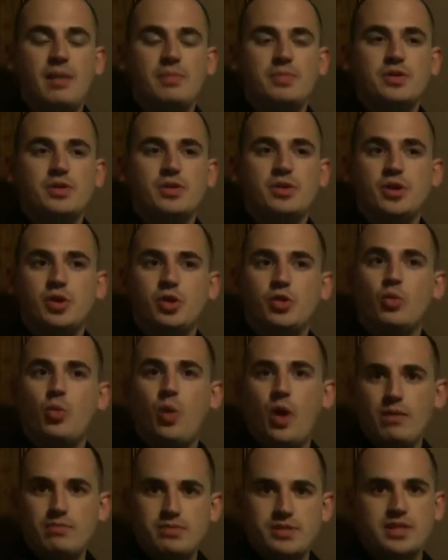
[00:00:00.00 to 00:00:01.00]
So your
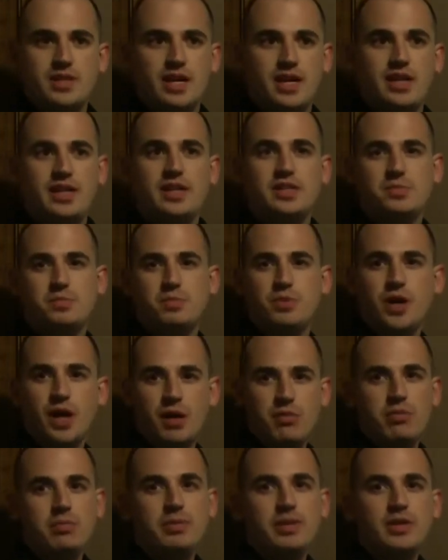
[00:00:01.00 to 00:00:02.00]
website is
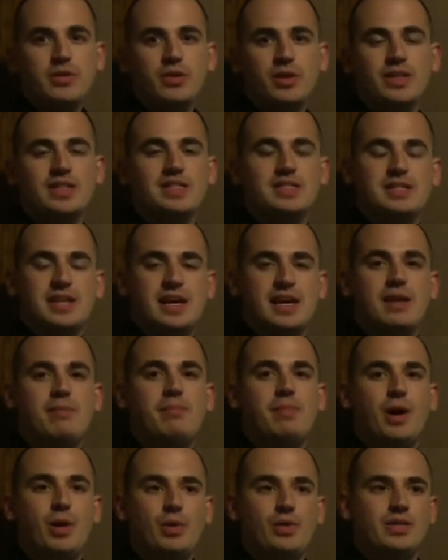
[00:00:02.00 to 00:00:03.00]
probably going to stay
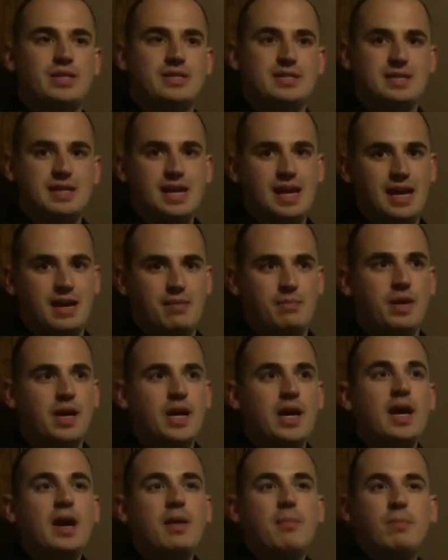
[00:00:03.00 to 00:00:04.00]
about the same,
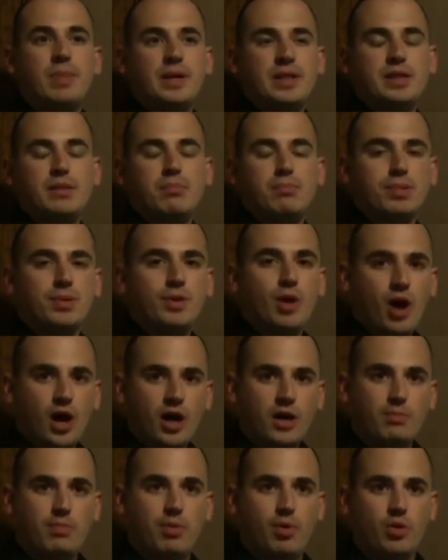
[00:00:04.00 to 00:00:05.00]
but the
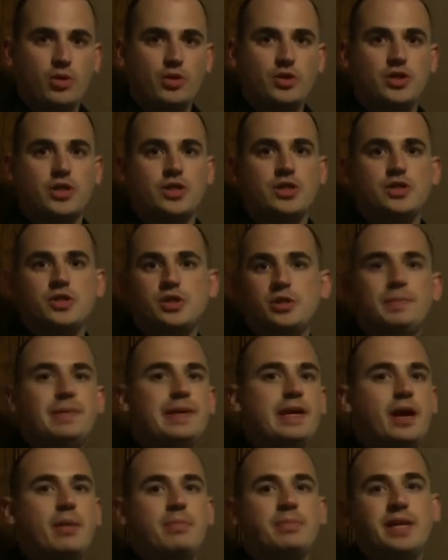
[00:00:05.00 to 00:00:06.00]
blog portion should
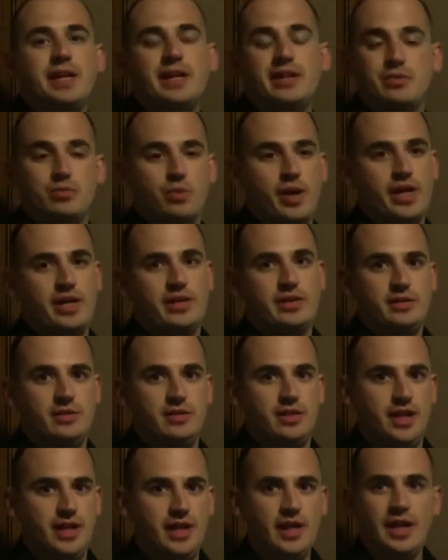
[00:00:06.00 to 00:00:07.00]
be updated
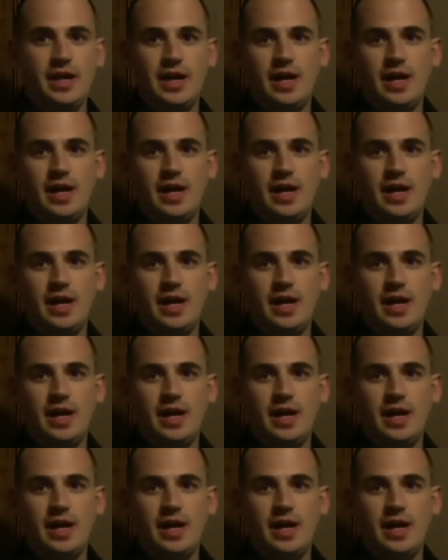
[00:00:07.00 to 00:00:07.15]
regularly.